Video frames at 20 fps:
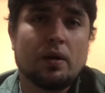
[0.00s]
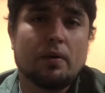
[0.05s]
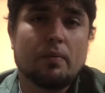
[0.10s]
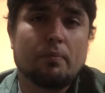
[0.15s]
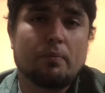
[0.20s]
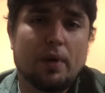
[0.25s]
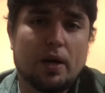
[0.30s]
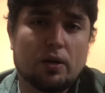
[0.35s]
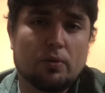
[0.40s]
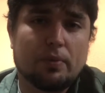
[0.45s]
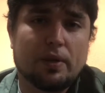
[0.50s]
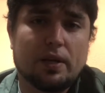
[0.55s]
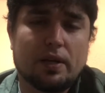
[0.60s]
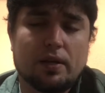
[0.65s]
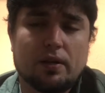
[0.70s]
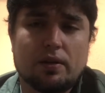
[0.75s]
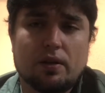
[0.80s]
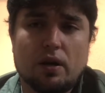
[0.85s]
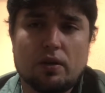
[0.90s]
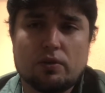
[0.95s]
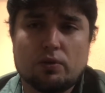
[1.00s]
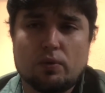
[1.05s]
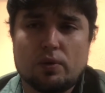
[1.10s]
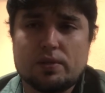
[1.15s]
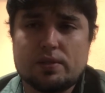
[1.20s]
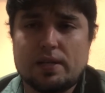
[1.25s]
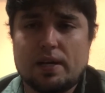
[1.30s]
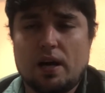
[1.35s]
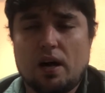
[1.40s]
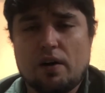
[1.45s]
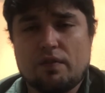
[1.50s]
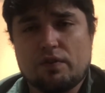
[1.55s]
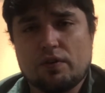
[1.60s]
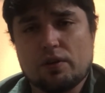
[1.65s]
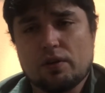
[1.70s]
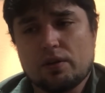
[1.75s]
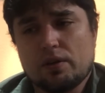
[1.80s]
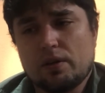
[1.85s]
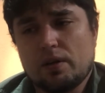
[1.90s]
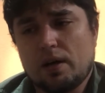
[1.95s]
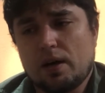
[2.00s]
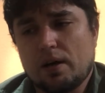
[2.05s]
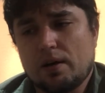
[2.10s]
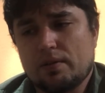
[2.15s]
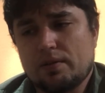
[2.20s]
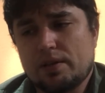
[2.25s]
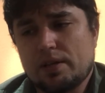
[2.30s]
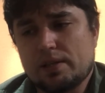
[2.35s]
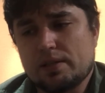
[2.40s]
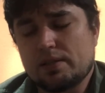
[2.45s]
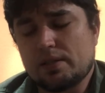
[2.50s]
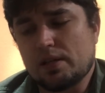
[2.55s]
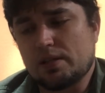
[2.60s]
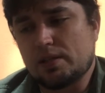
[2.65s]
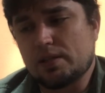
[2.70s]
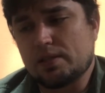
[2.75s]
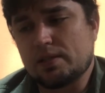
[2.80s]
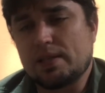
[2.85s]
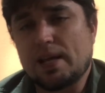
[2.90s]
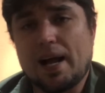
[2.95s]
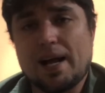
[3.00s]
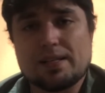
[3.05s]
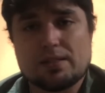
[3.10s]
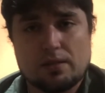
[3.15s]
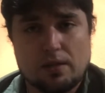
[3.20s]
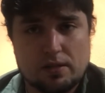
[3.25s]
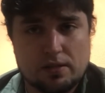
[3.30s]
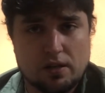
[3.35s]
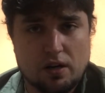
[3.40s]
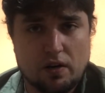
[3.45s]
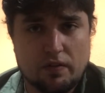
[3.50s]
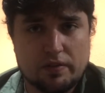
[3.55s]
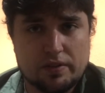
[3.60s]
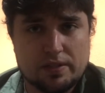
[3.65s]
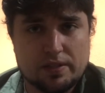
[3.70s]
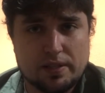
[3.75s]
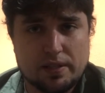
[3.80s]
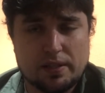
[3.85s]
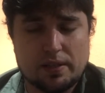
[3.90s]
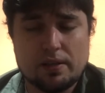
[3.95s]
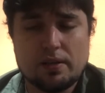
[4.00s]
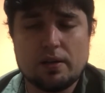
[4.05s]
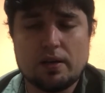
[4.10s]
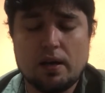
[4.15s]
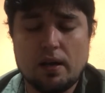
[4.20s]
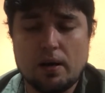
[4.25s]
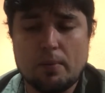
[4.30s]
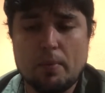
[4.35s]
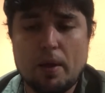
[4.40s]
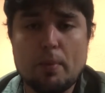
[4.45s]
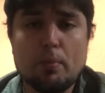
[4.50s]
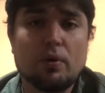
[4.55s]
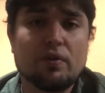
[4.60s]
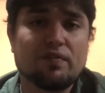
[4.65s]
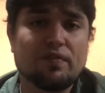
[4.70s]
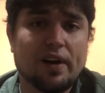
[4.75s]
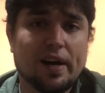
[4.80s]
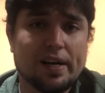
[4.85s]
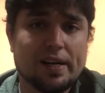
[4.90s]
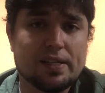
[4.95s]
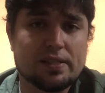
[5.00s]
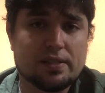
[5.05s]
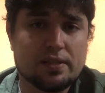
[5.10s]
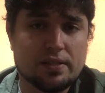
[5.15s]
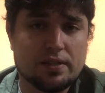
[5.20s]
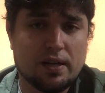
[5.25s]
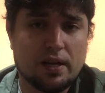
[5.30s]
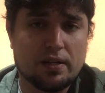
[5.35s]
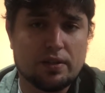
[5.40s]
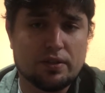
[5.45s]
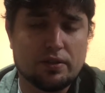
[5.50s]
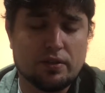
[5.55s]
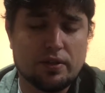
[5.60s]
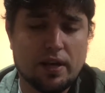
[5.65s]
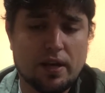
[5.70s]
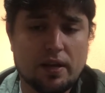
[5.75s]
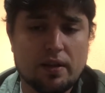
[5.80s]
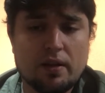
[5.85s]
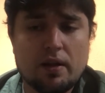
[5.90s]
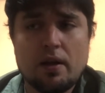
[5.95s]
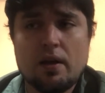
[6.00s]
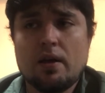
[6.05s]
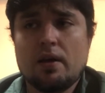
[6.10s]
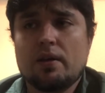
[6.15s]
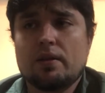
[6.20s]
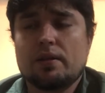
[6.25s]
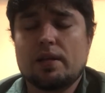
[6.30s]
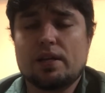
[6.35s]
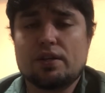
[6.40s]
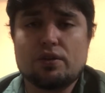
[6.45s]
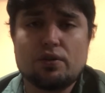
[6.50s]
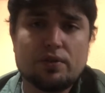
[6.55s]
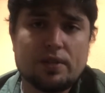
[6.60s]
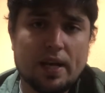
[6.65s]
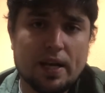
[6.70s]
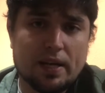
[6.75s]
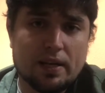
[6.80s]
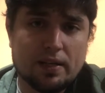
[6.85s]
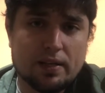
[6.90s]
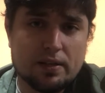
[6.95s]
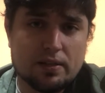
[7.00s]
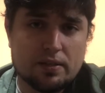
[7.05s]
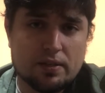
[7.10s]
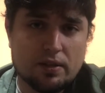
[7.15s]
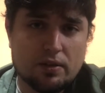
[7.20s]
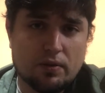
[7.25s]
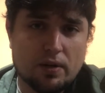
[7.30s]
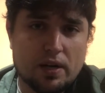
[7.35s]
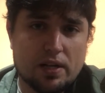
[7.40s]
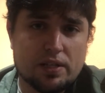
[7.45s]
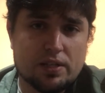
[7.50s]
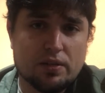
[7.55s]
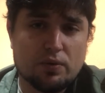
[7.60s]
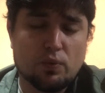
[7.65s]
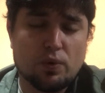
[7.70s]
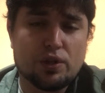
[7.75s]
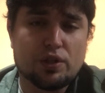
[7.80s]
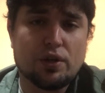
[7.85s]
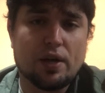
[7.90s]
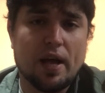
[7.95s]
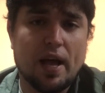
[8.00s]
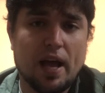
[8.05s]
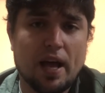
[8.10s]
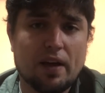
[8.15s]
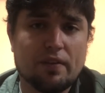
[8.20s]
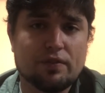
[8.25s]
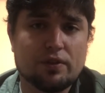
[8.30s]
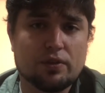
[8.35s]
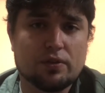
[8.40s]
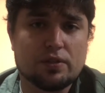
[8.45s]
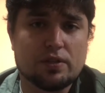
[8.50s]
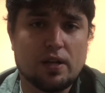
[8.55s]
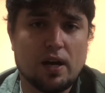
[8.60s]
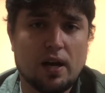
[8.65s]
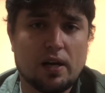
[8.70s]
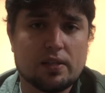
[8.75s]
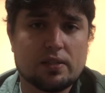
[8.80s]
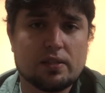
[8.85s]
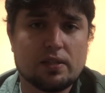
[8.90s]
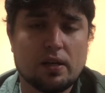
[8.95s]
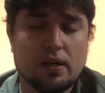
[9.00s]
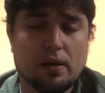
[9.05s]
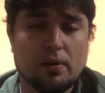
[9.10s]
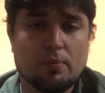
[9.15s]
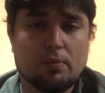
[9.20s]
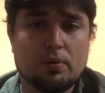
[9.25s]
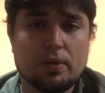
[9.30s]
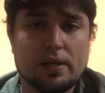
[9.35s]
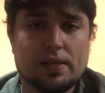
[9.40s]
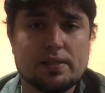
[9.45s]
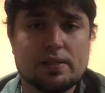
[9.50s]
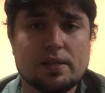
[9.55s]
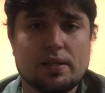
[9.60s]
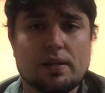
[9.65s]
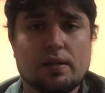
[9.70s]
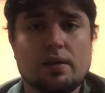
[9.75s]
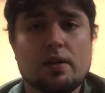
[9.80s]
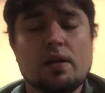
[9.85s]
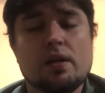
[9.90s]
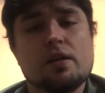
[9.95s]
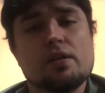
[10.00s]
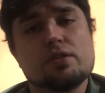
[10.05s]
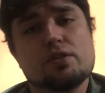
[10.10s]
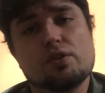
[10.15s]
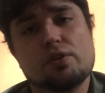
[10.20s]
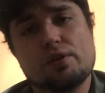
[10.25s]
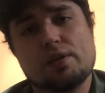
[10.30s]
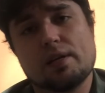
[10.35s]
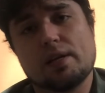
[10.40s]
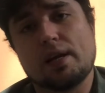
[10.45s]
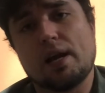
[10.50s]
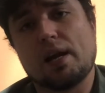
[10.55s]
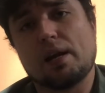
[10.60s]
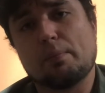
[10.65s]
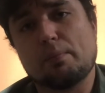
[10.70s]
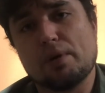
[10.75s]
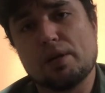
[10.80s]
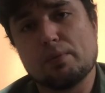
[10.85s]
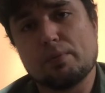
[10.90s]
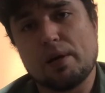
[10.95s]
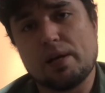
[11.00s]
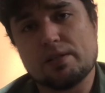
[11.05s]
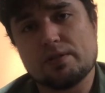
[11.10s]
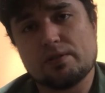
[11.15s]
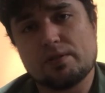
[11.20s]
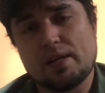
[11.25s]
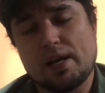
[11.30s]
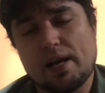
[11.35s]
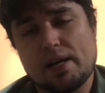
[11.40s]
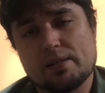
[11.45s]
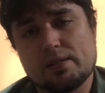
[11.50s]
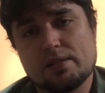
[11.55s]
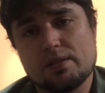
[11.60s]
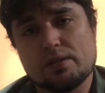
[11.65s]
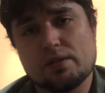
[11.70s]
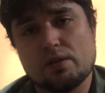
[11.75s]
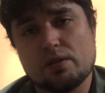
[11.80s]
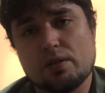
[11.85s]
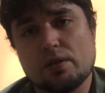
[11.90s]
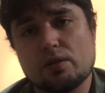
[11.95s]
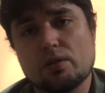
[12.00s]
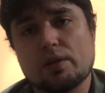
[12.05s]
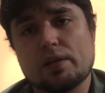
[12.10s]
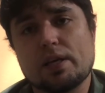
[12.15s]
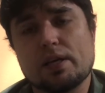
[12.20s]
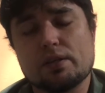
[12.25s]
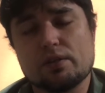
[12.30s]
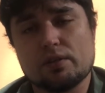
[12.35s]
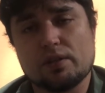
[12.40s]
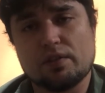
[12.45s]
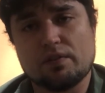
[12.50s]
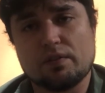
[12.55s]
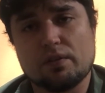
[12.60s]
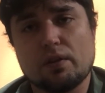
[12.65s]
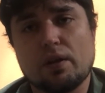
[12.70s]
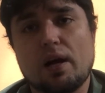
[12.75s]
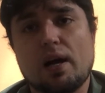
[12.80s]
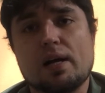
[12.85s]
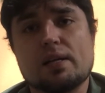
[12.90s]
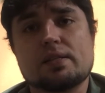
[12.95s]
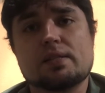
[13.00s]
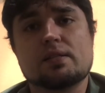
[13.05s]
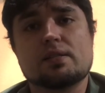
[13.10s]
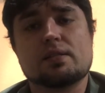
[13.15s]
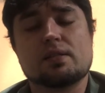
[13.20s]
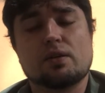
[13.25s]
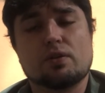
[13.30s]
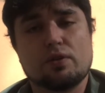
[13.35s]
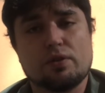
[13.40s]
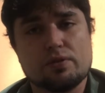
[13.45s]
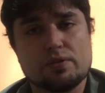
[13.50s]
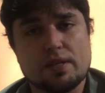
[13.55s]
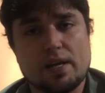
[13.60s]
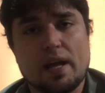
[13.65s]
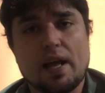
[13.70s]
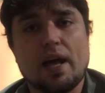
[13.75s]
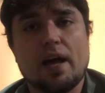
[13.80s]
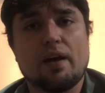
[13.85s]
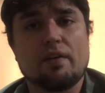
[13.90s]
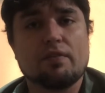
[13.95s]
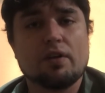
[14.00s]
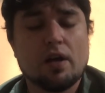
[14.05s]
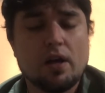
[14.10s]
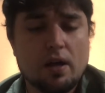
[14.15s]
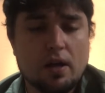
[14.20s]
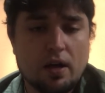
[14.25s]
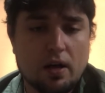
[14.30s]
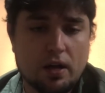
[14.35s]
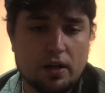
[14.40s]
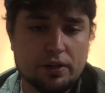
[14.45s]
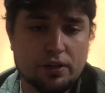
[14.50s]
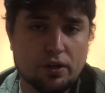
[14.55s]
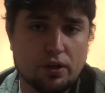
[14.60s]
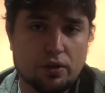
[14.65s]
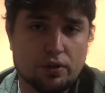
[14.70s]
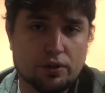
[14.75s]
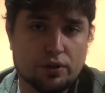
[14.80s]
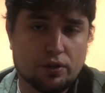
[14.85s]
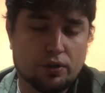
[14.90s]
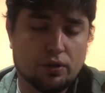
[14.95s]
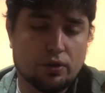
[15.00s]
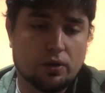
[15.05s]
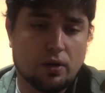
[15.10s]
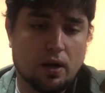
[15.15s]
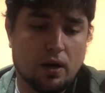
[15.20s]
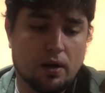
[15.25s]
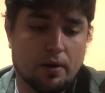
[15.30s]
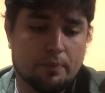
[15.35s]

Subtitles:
Betterment and other ones, they offer things such as tax loss harvesting. M1 Finance does not do that. They do take in consideration when you have your stocks placed in, so you can kind of minimize your taxes. So they'll look at your different lots and sell those that have, your